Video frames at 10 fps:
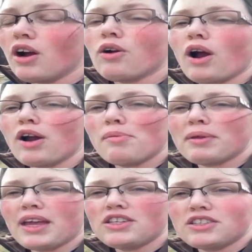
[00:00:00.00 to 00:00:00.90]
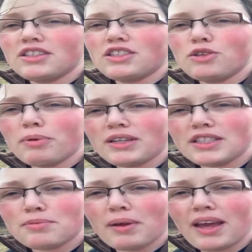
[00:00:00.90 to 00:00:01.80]
our application to
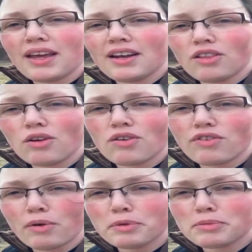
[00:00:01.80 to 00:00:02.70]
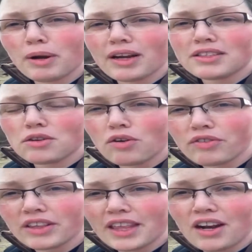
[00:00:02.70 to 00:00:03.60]
participate in a local farmers market, so
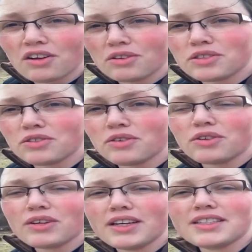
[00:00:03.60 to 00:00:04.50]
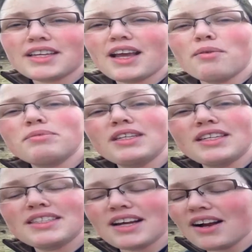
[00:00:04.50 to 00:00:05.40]
hopefully that all goes through and you guys can come see
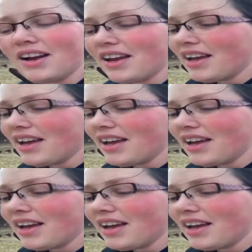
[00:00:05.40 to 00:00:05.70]
us there.